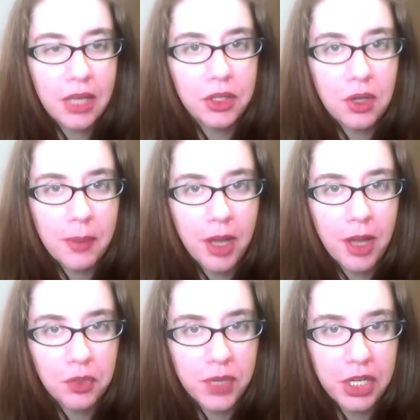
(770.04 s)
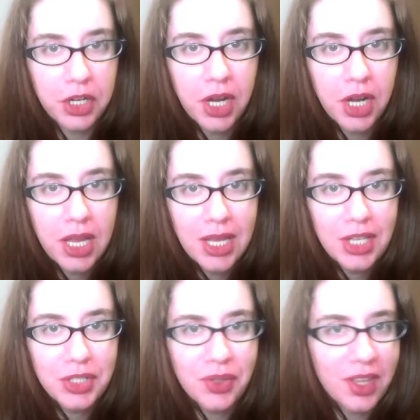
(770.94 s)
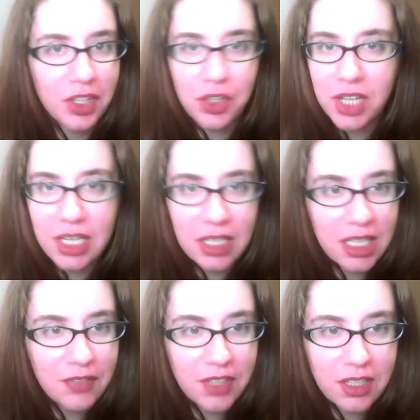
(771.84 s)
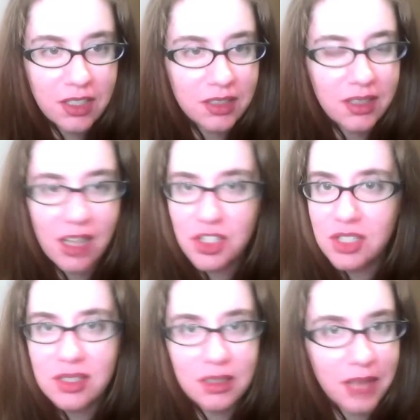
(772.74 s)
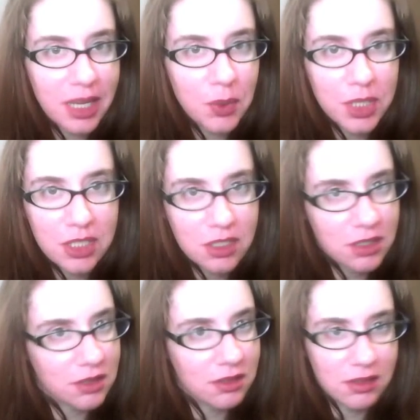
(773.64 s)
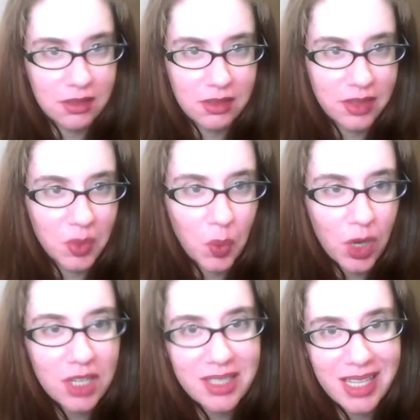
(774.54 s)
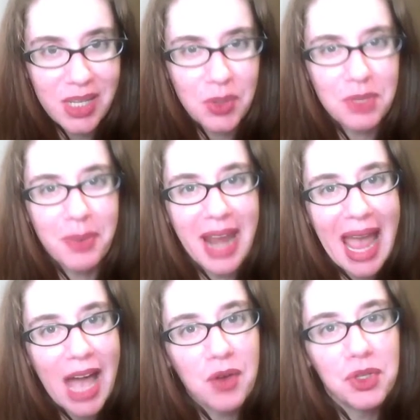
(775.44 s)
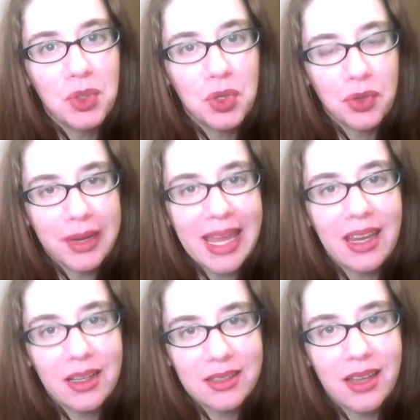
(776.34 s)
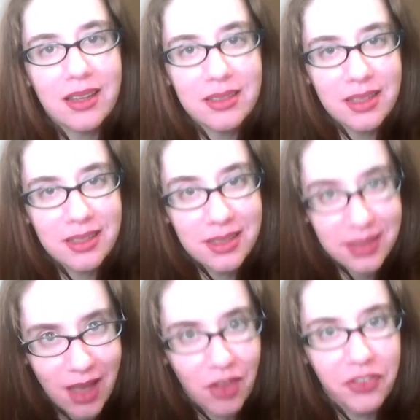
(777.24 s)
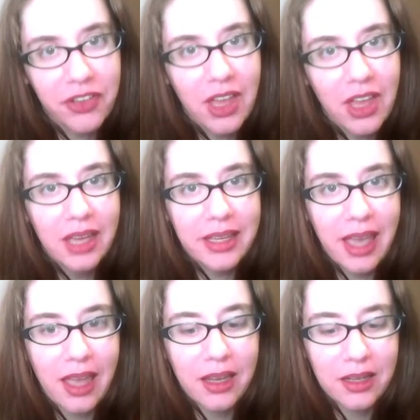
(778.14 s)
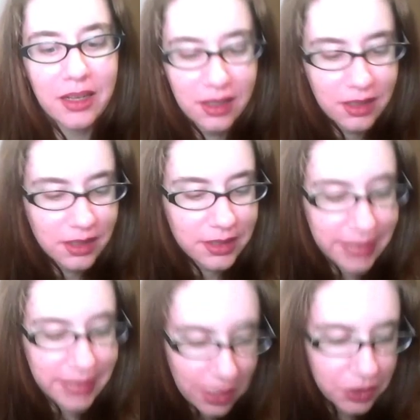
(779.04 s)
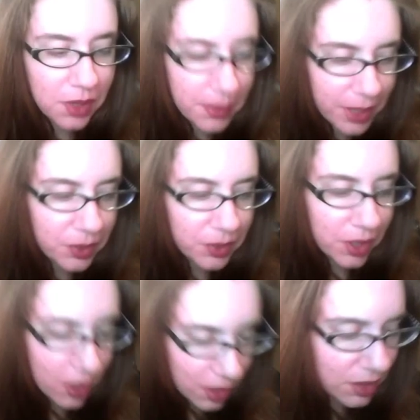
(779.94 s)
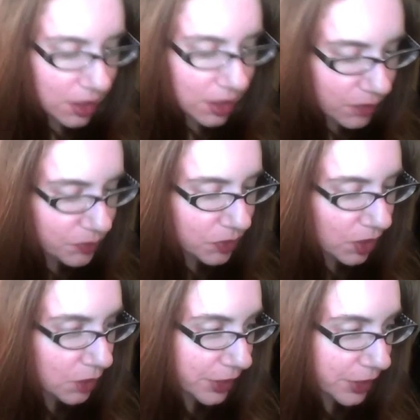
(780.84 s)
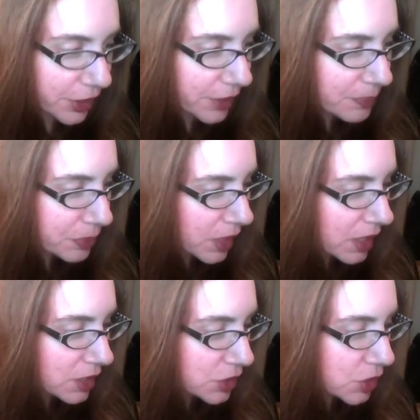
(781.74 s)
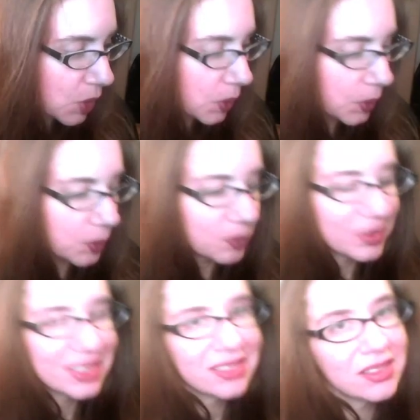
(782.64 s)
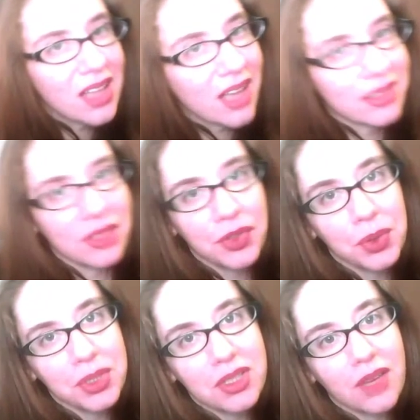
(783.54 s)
tell you about your reader, so that you're getting even not just the language, the words they use, but how you create a sentence itself can tell you about a reader. So lots of cool